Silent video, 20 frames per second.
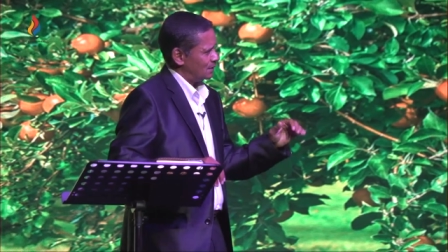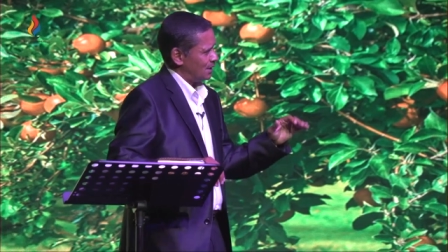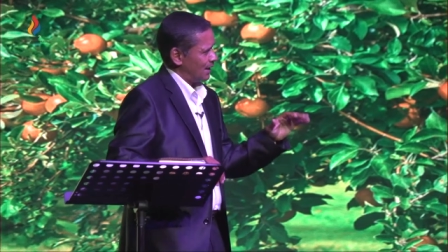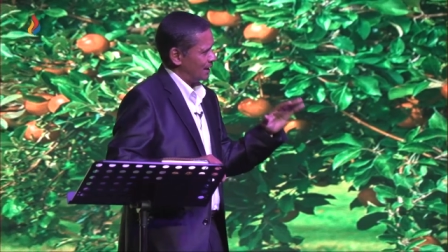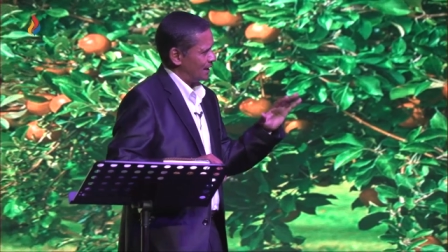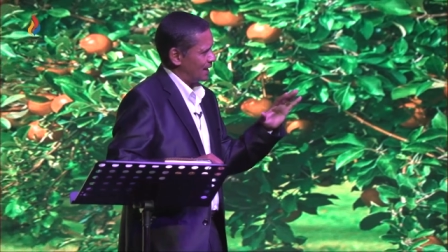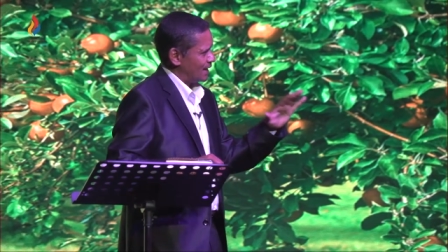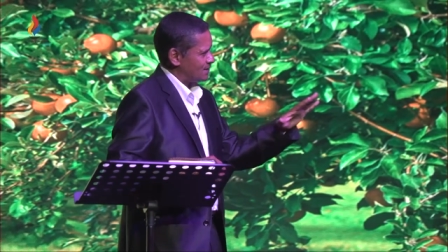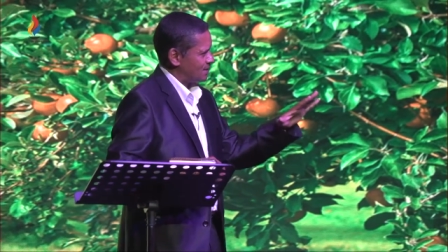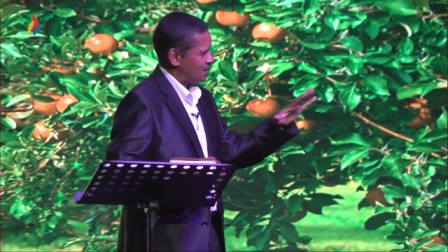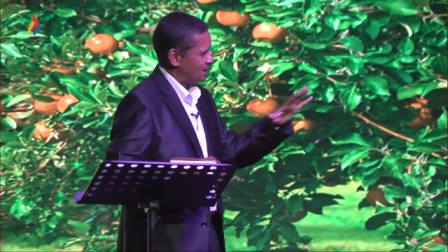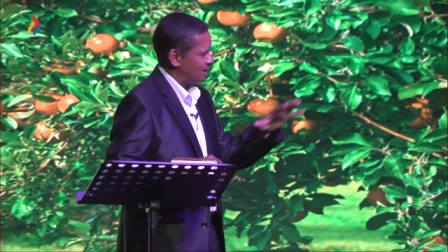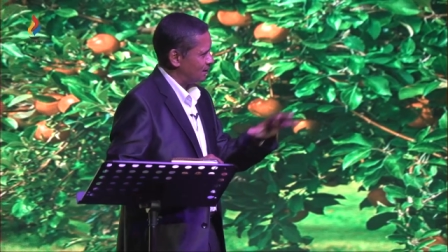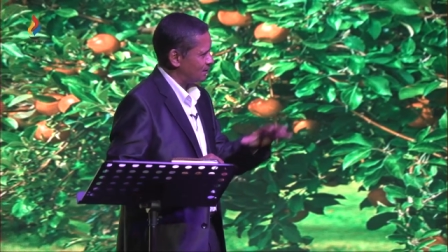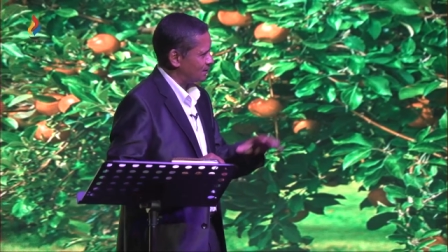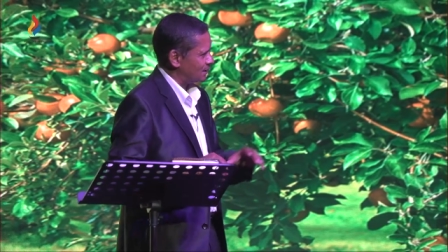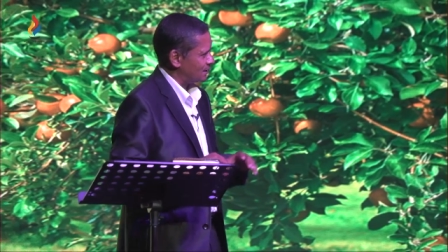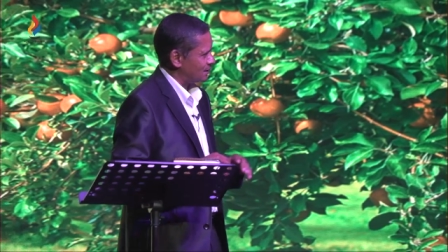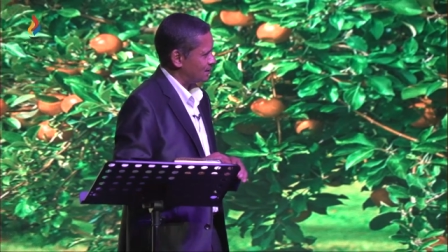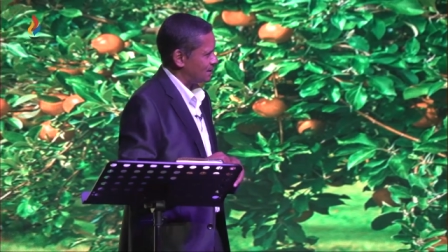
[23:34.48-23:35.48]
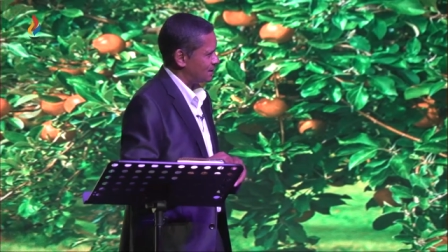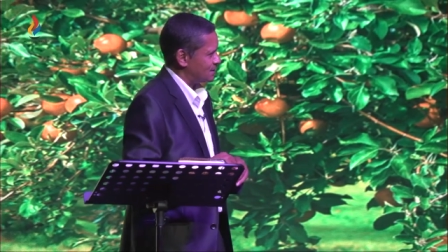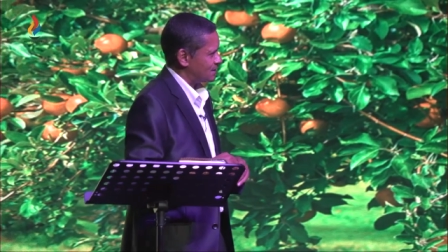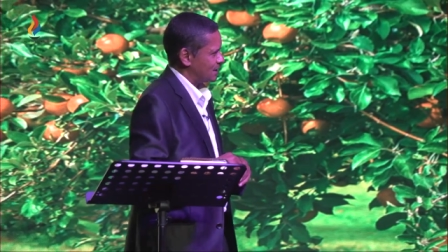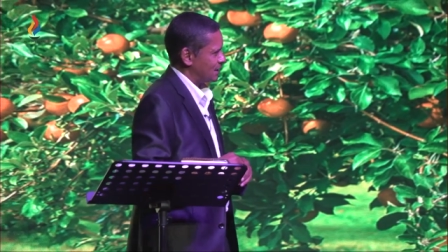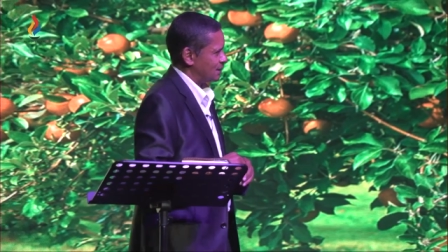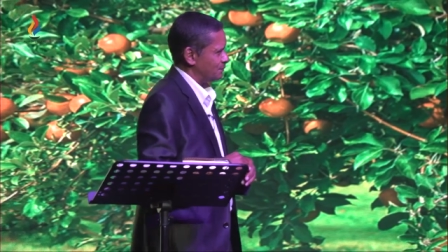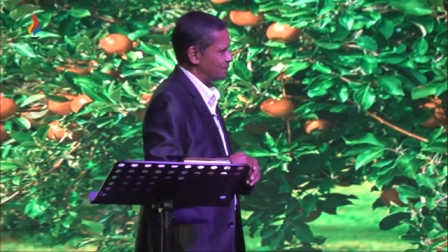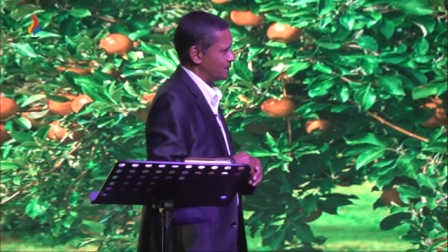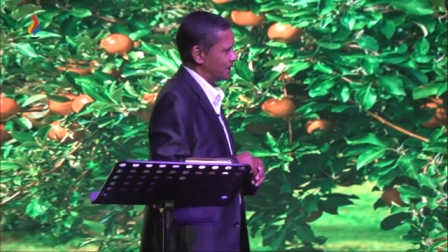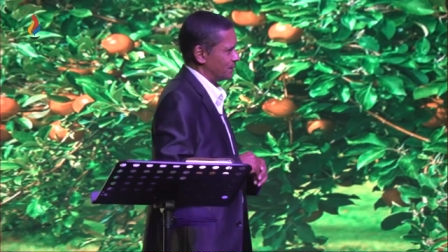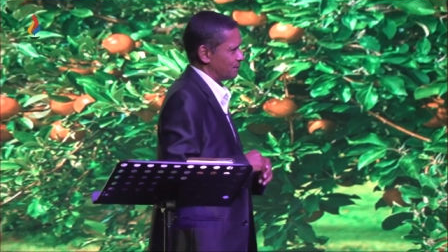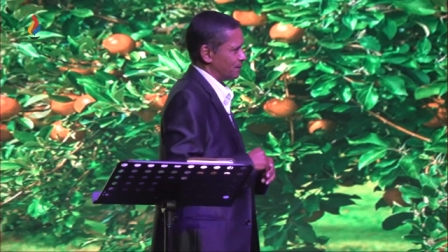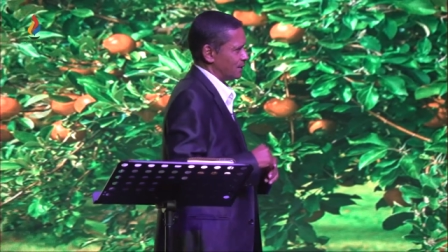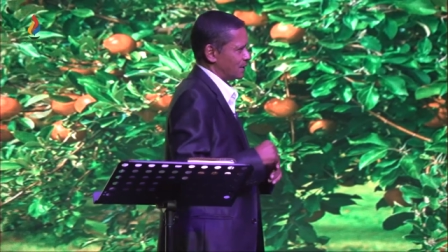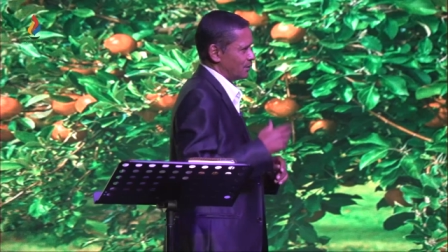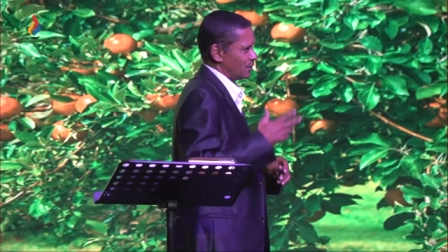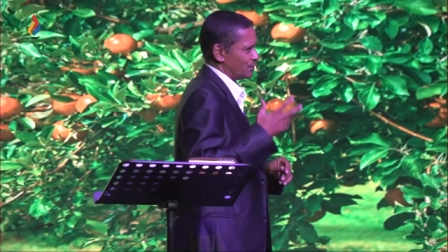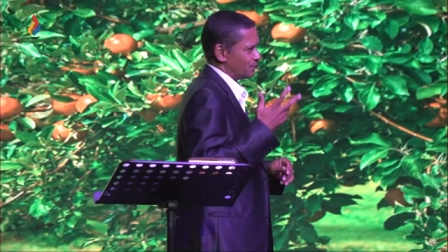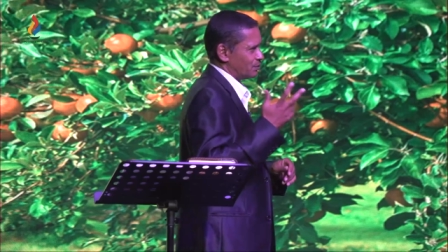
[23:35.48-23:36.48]
And as he looked at these 10 people,
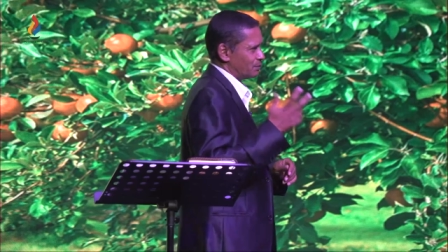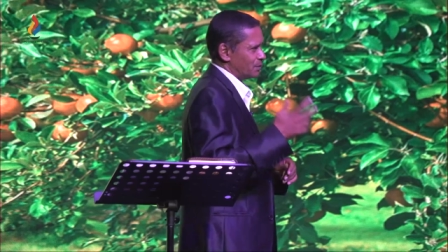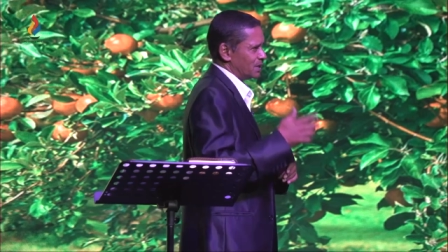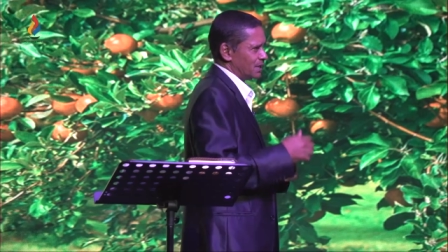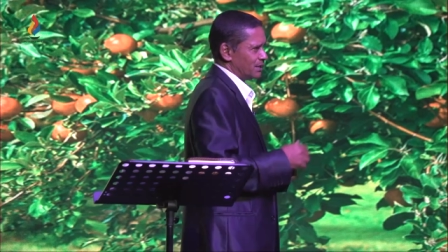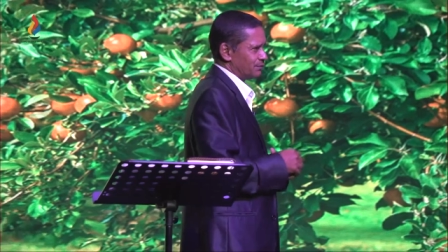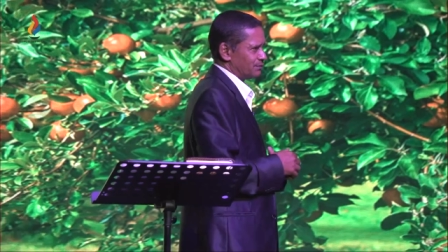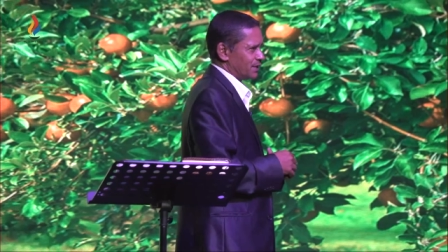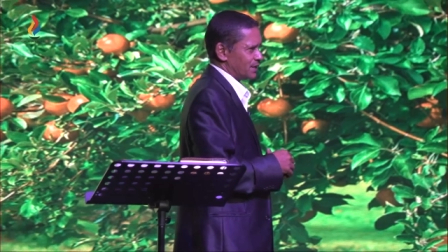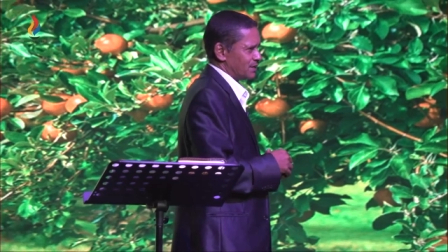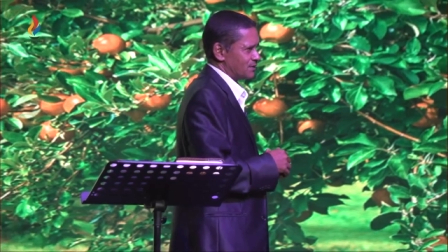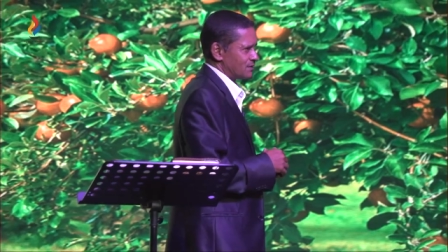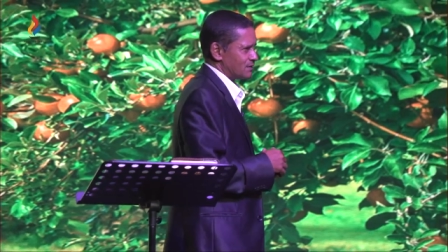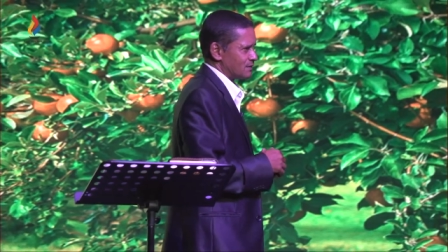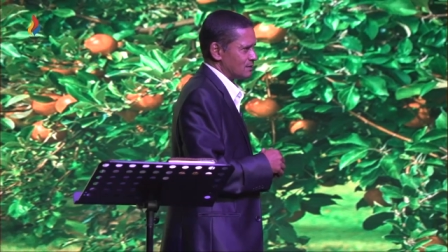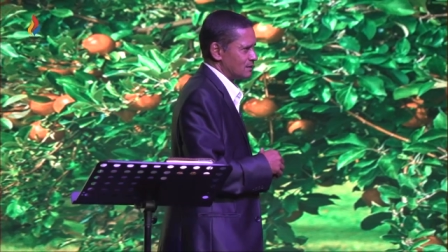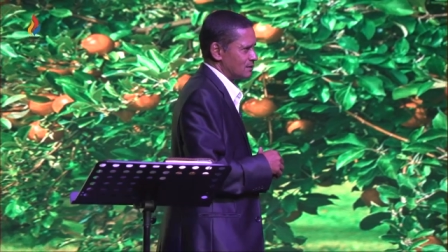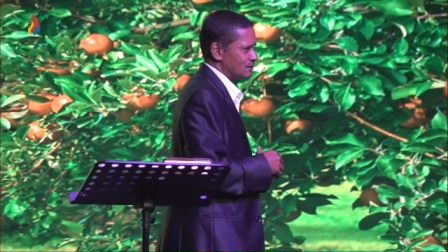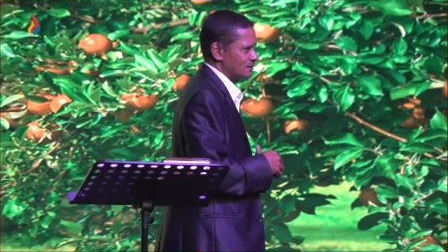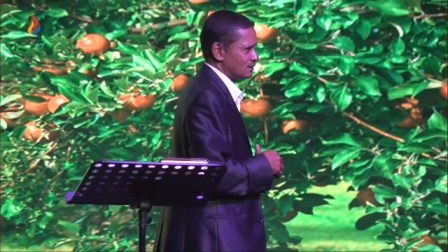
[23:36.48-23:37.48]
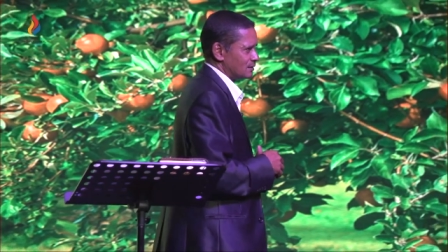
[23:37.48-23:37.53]
they were familiar faces.